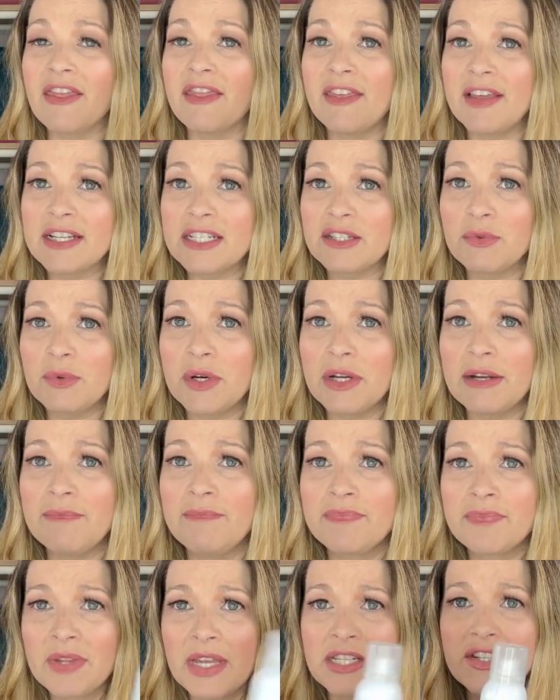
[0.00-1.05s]
This one,
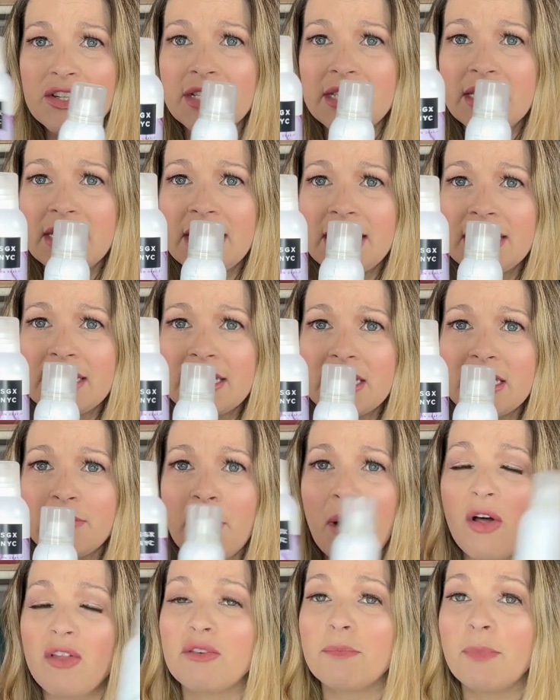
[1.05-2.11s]
as you can see, is a
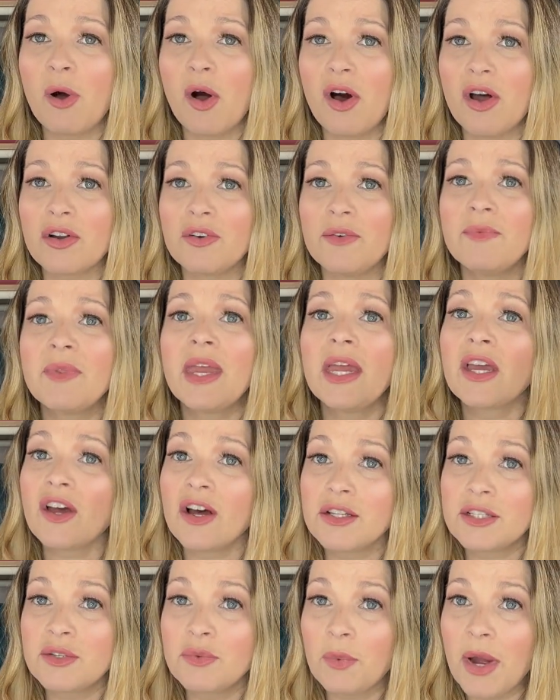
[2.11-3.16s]
smaller bottle,
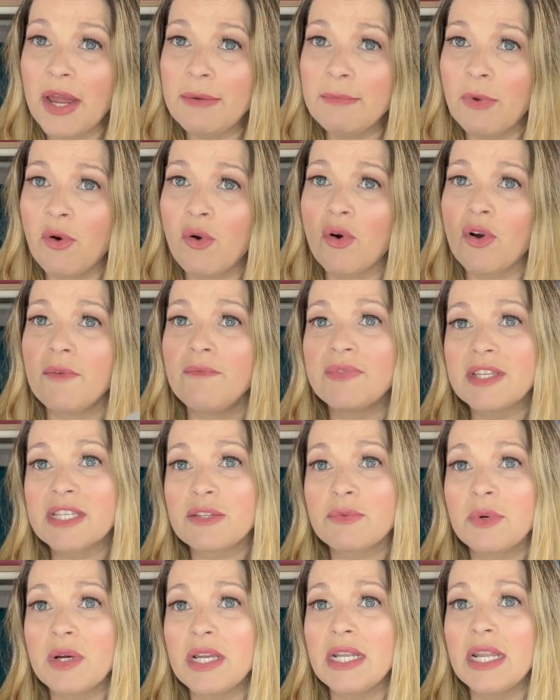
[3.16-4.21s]
cost way more. This
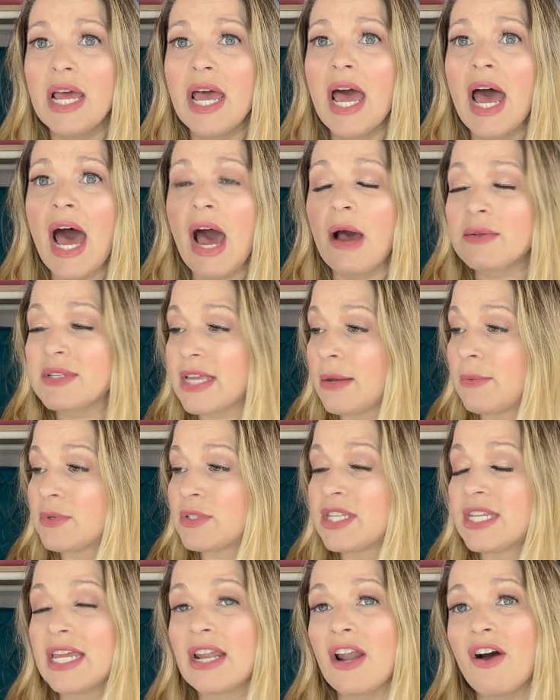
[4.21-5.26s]
one I was able
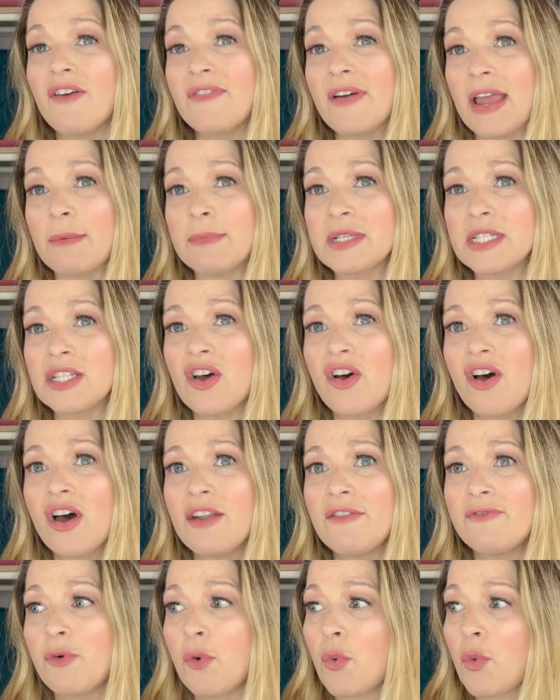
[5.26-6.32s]
to get off Amazon
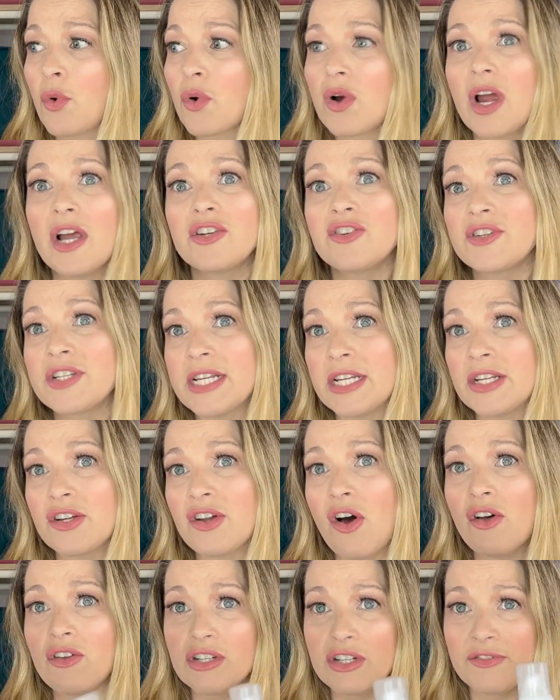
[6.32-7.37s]
for under
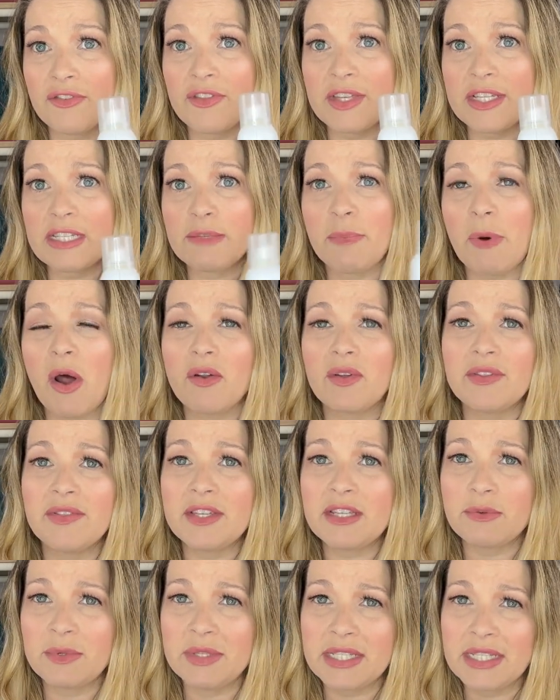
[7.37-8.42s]
$10 for this bottle, and
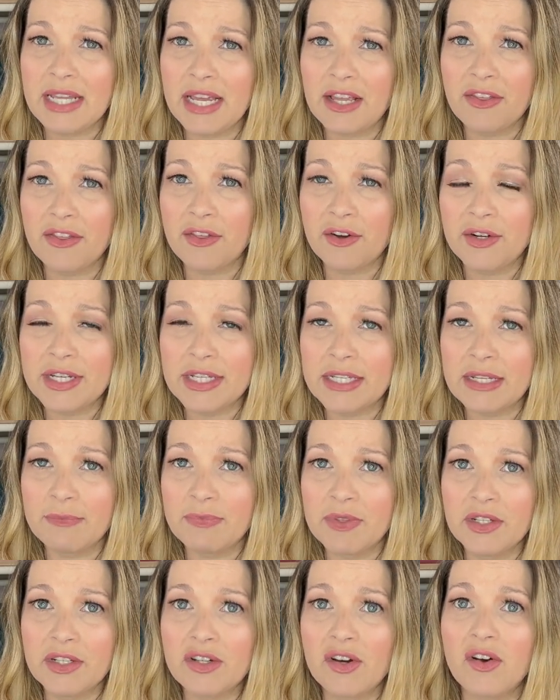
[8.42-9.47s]
this one's like
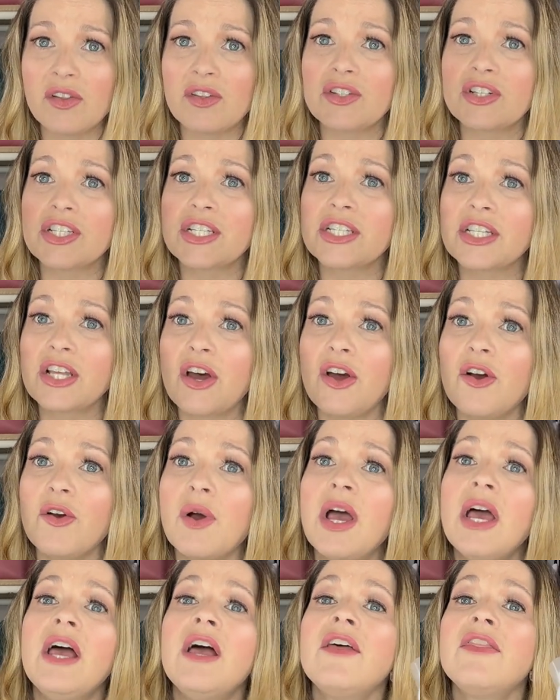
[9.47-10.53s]
30-something dollars. So
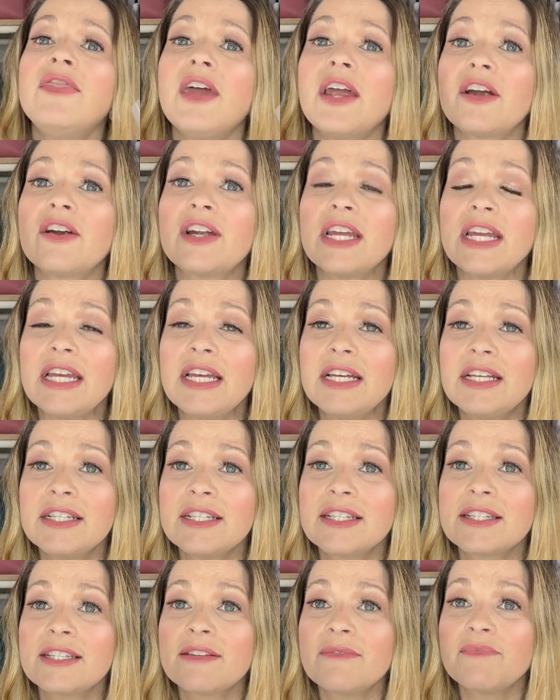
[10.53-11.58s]
there
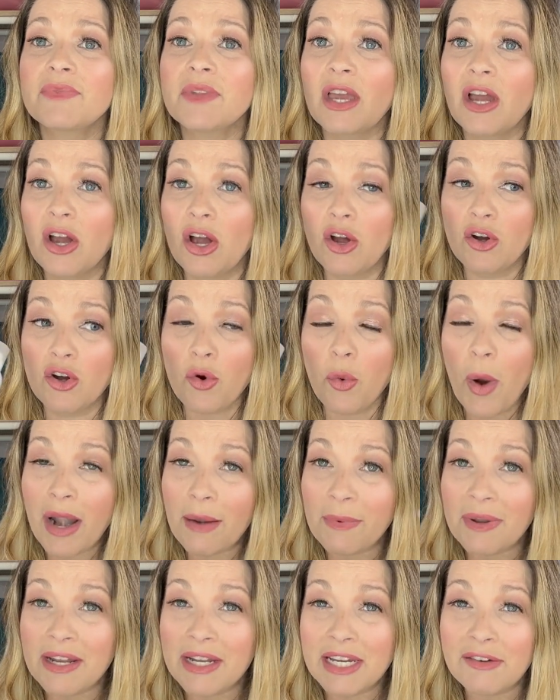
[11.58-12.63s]
is quite
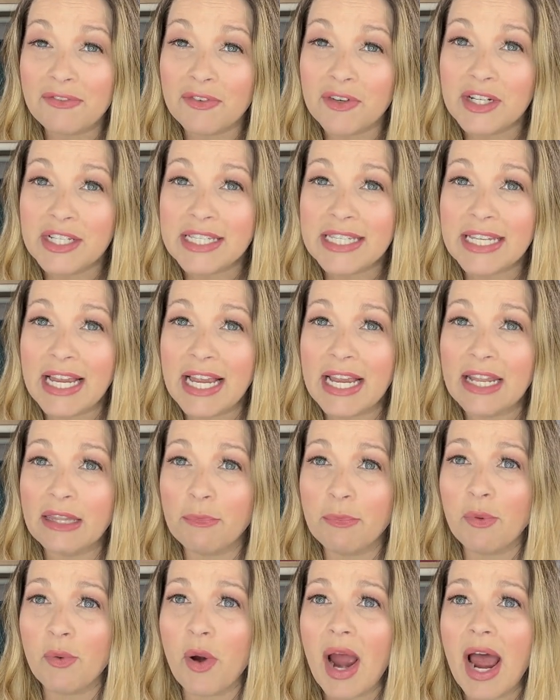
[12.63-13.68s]
a bit of difference in the
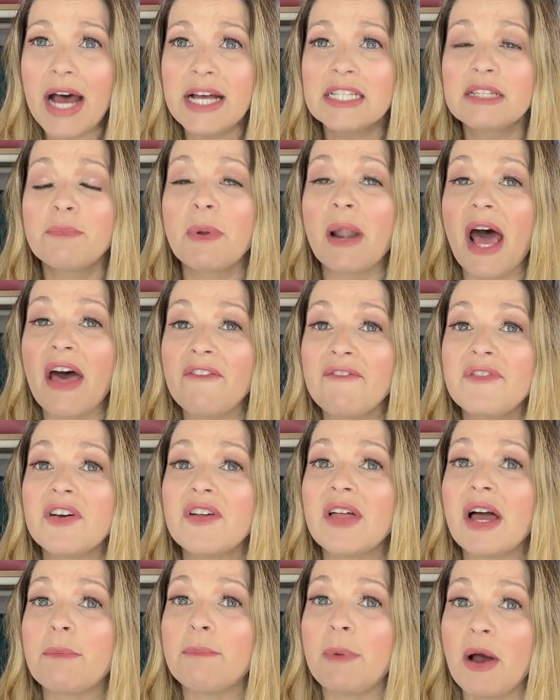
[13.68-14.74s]
price, but I feel
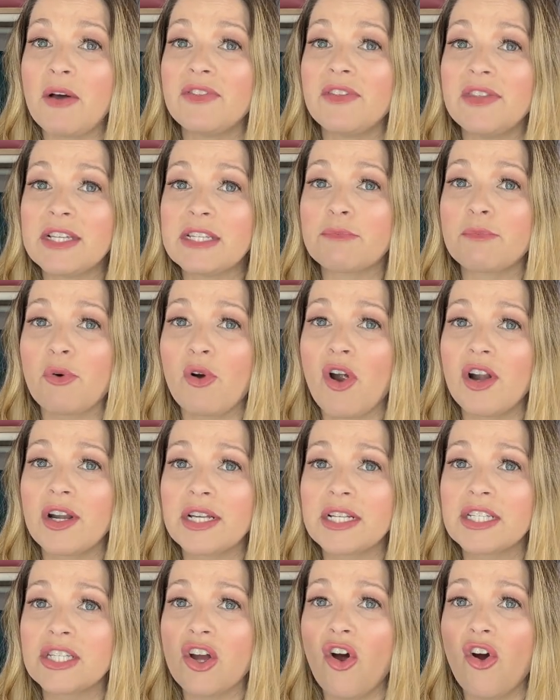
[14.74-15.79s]
like both of these
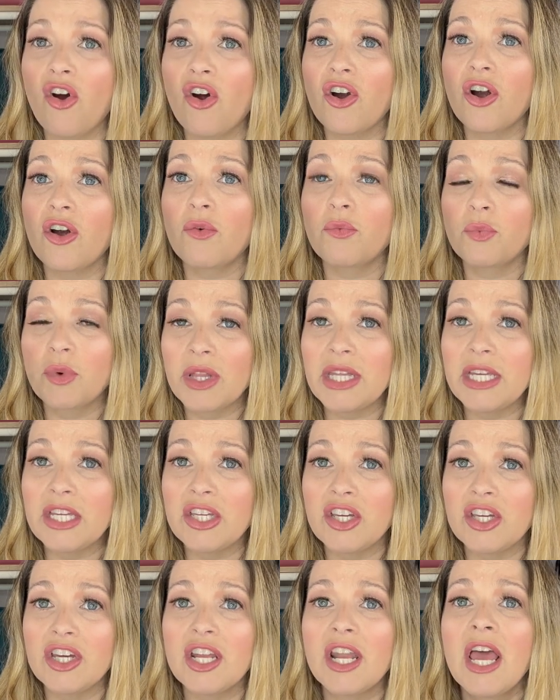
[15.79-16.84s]
products are really
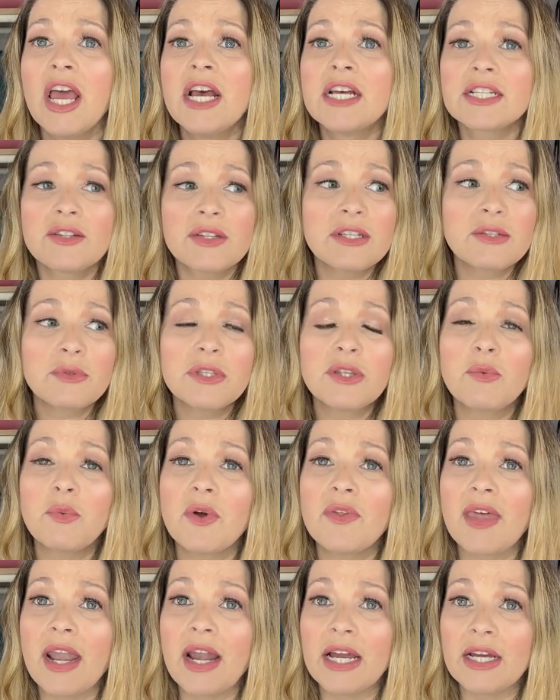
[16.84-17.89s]
good. So this was the
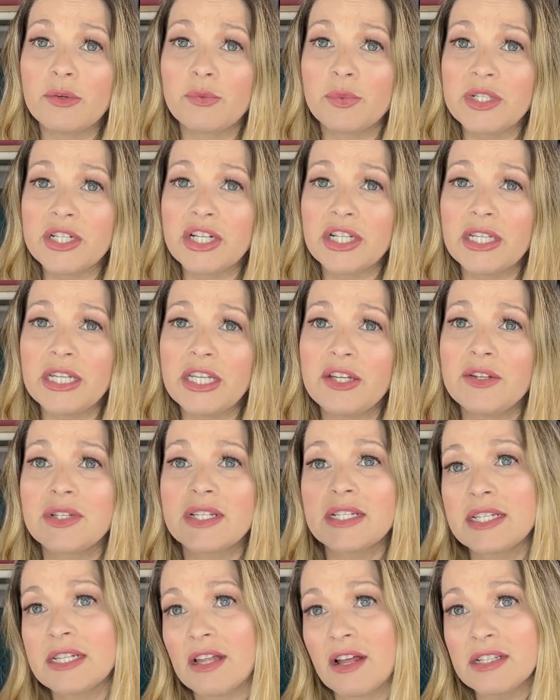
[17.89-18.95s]
one that I had originally used
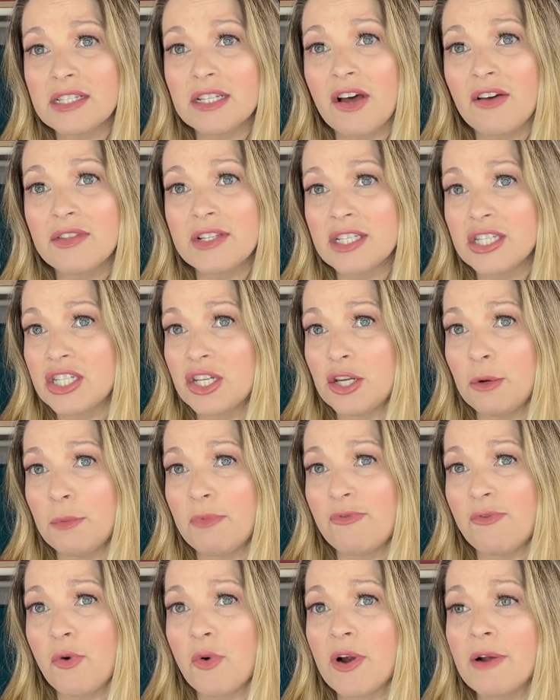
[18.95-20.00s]
until I saw this
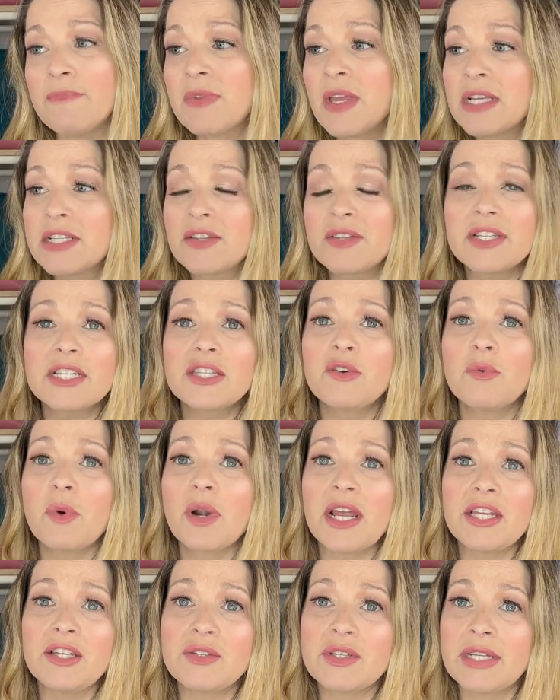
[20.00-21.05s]
dupe for it. So this is the one
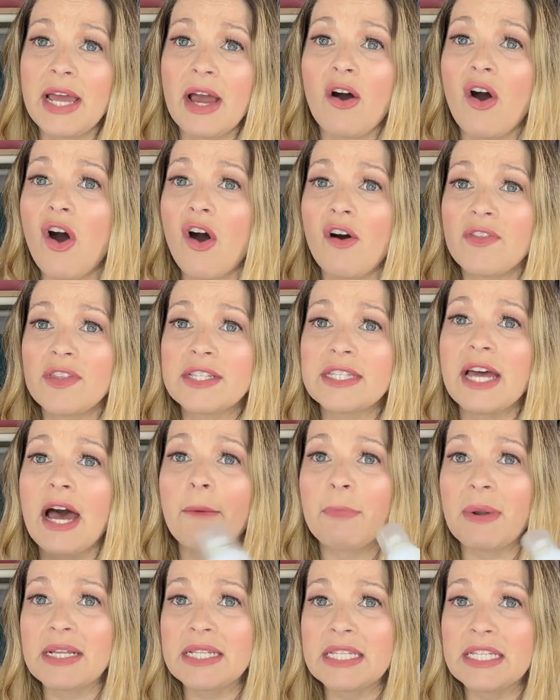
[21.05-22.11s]
I use now all the time,
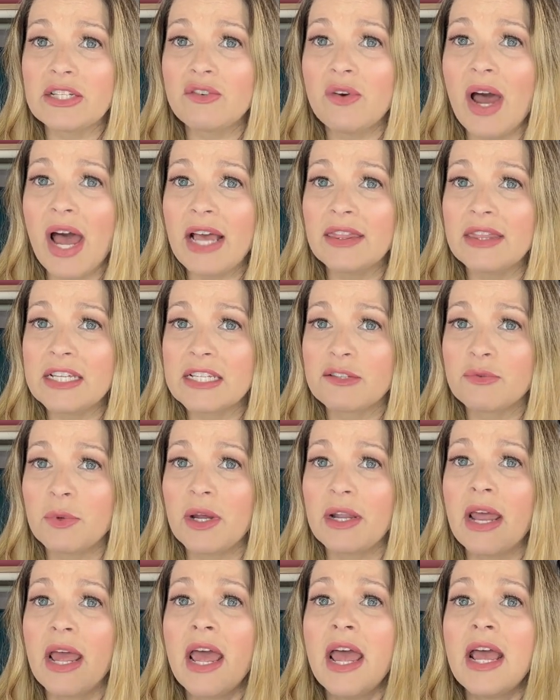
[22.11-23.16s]
but I still had this
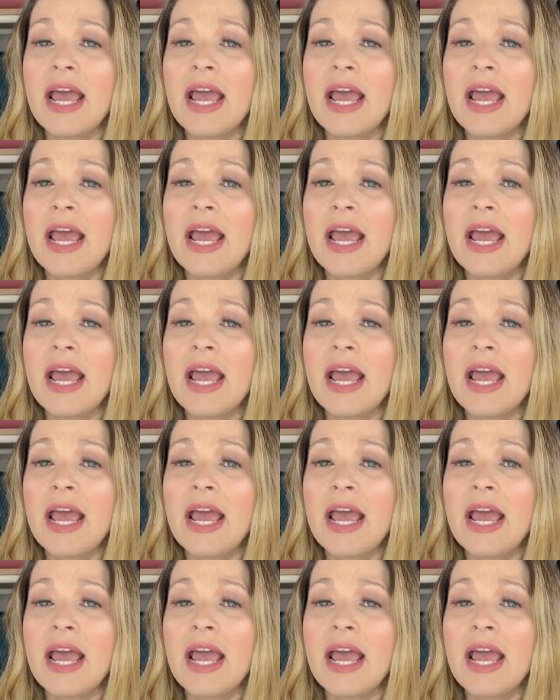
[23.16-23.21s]
one.